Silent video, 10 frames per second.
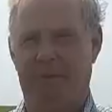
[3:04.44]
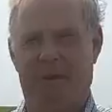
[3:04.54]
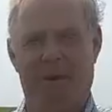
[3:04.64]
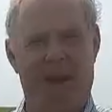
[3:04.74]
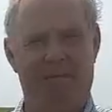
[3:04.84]
put
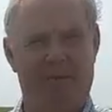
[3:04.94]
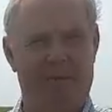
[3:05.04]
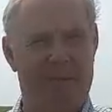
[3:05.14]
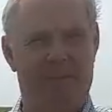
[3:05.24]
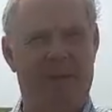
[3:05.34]
on after
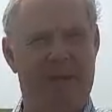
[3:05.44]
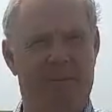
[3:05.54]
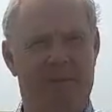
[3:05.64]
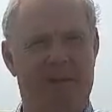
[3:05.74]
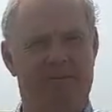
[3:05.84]
Labor Day,
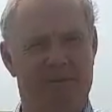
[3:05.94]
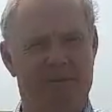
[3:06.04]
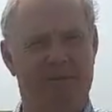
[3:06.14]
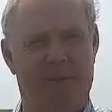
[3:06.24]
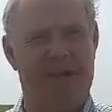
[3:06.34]
but that was
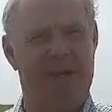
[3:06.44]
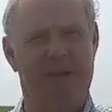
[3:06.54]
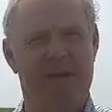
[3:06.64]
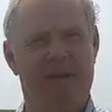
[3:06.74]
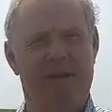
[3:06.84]
too late.
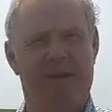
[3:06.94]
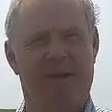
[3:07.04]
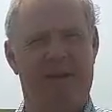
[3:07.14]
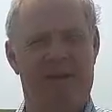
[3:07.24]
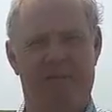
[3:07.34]

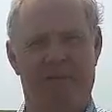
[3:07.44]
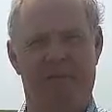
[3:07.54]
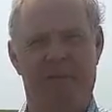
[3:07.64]
And we've